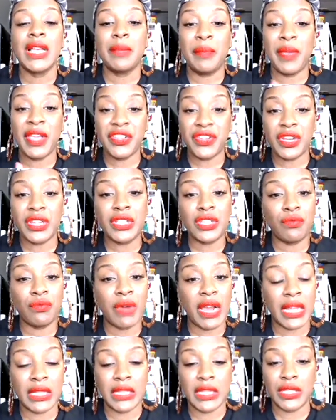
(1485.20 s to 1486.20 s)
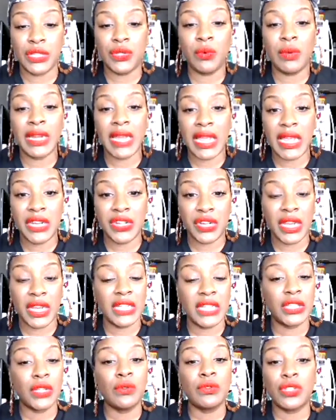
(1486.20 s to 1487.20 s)
pitching directly to an agent.
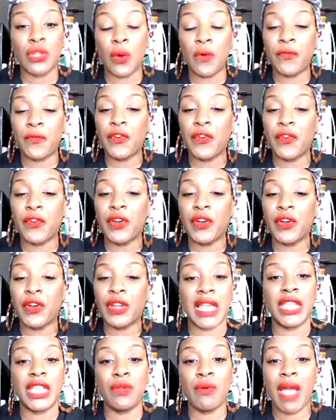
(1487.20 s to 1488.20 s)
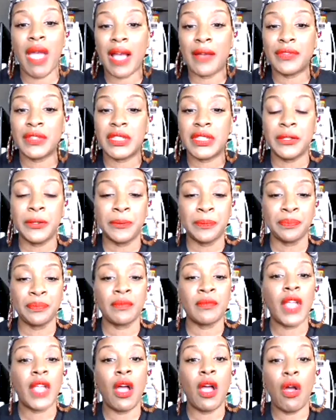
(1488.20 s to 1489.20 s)
And so don't forget that you have to
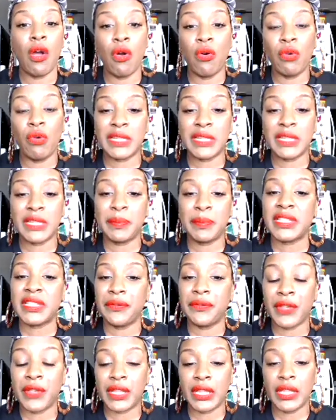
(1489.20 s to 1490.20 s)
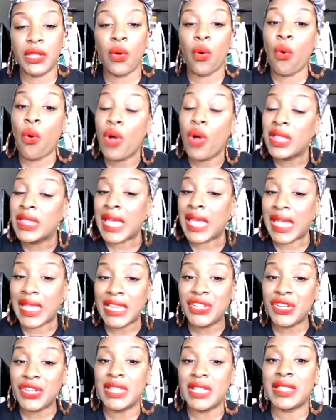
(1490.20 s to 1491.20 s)
hone in specifically on the
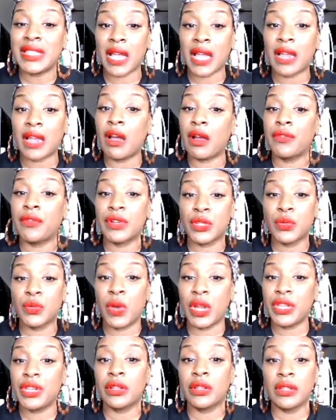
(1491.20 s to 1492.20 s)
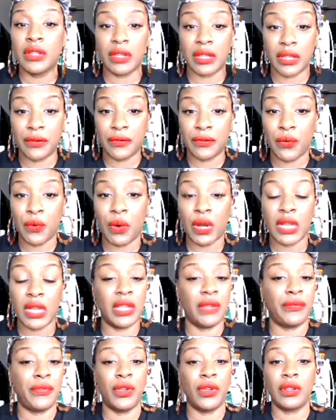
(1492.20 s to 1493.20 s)
agent that covers what you're looking for.
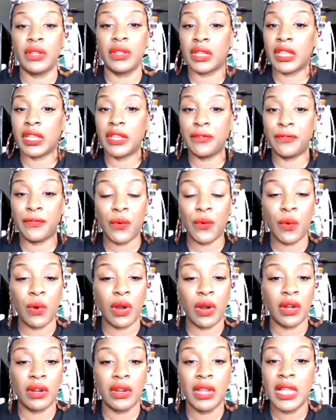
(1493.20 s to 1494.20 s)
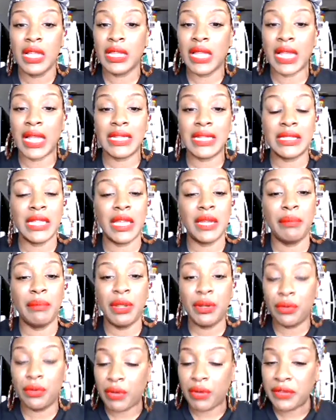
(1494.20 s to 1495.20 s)
If you're looking for, like I said,
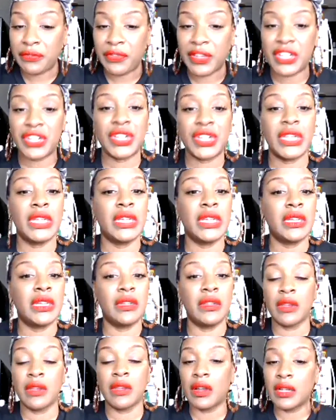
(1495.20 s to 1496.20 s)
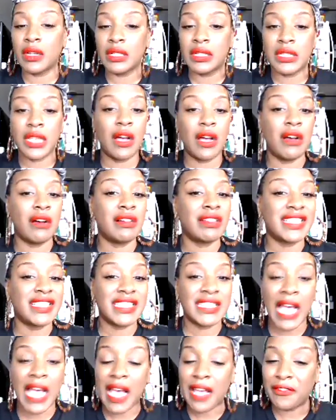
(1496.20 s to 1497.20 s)
middle grade fiction, young adult,
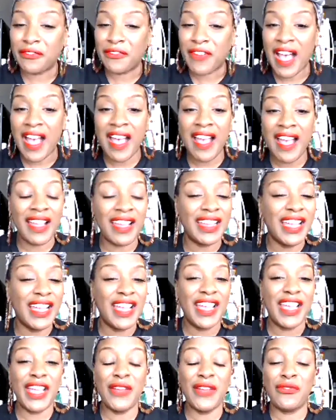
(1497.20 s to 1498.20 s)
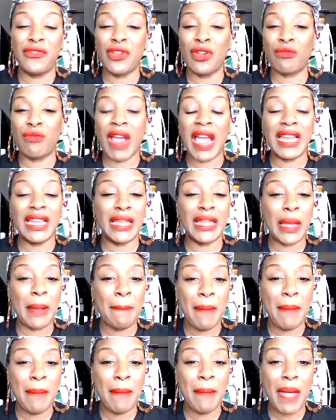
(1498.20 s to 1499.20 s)
sci-fi, if you're writing a
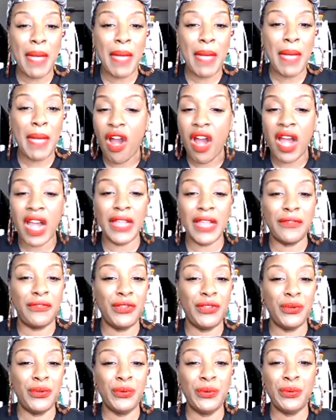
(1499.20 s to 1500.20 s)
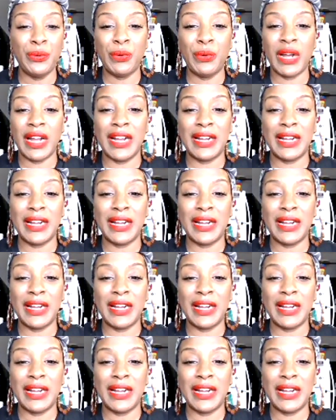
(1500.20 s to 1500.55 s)
memoir, if you